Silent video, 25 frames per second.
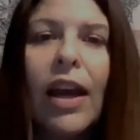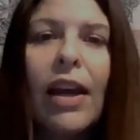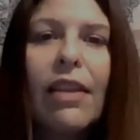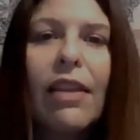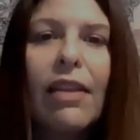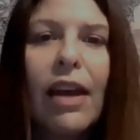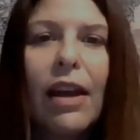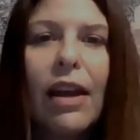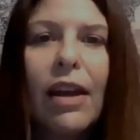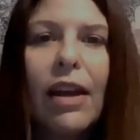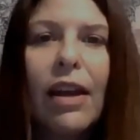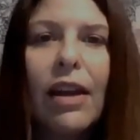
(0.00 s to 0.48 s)

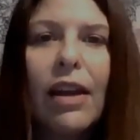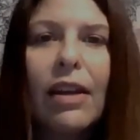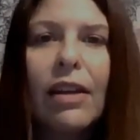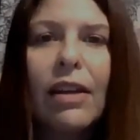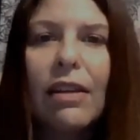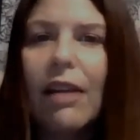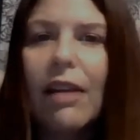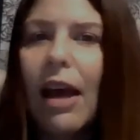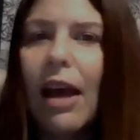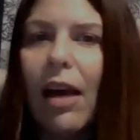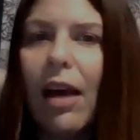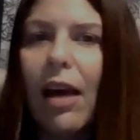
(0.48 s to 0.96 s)
then
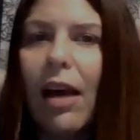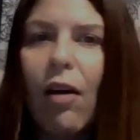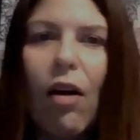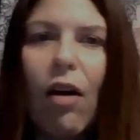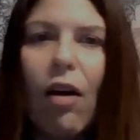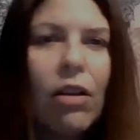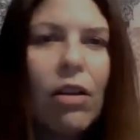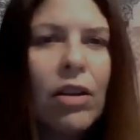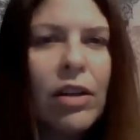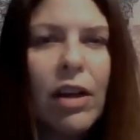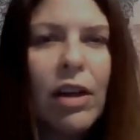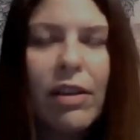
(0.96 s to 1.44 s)
that
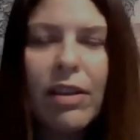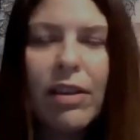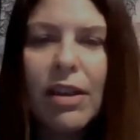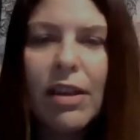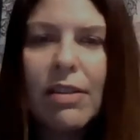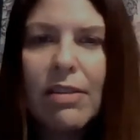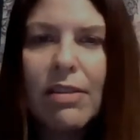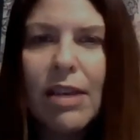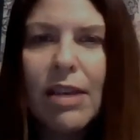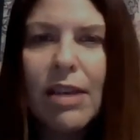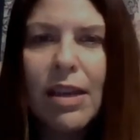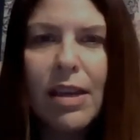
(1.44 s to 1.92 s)
all or
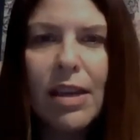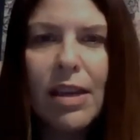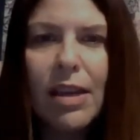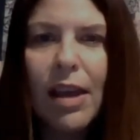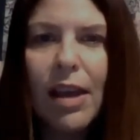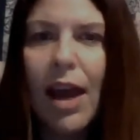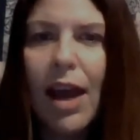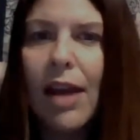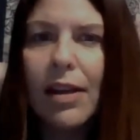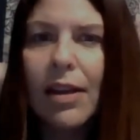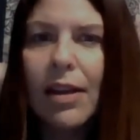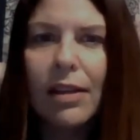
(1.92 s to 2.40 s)
nothing thinking
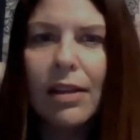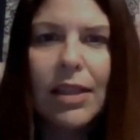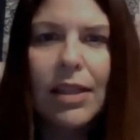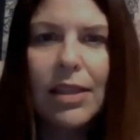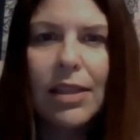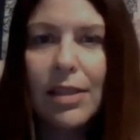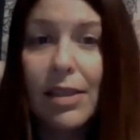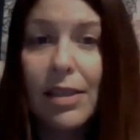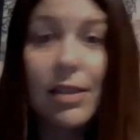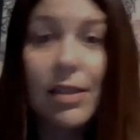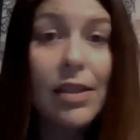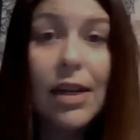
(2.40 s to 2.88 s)
kind of
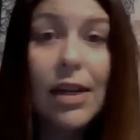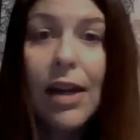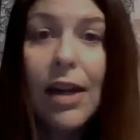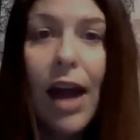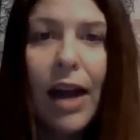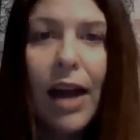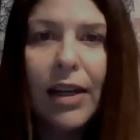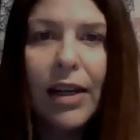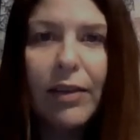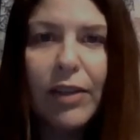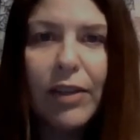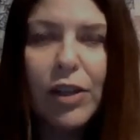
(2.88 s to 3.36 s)
leads us to
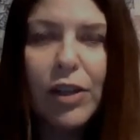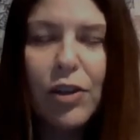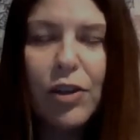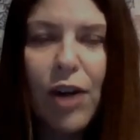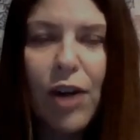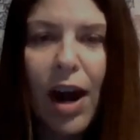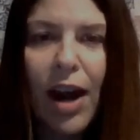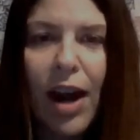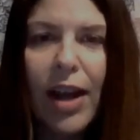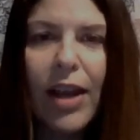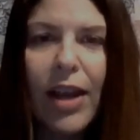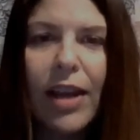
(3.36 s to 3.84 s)
not even
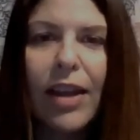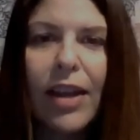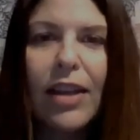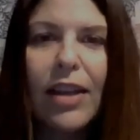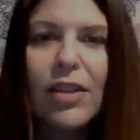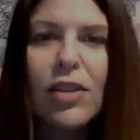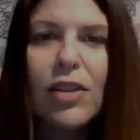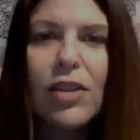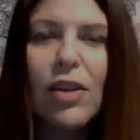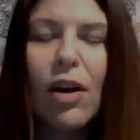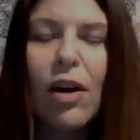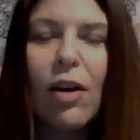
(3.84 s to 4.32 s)
trying
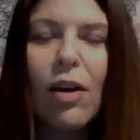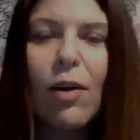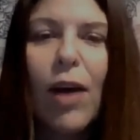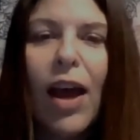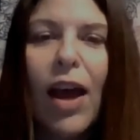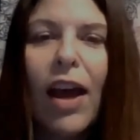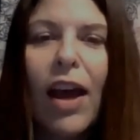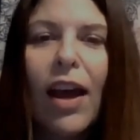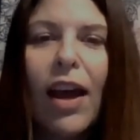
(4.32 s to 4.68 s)
and so